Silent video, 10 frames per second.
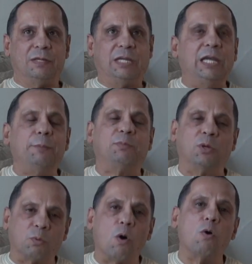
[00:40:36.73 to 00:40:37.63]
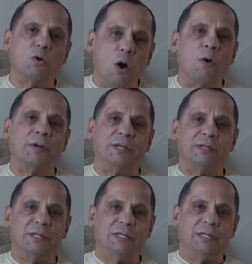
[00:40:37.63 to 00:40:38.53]
keep the road going.
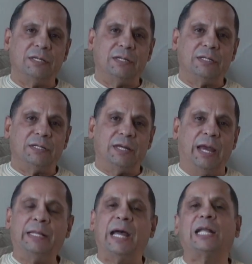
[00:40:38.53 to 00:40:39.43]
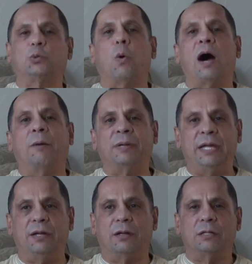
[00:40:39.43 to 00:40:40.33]
And that's why I'm
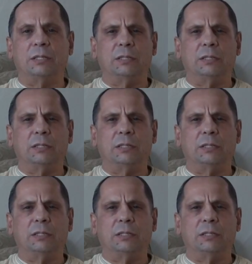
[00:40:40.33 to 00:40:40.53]
here.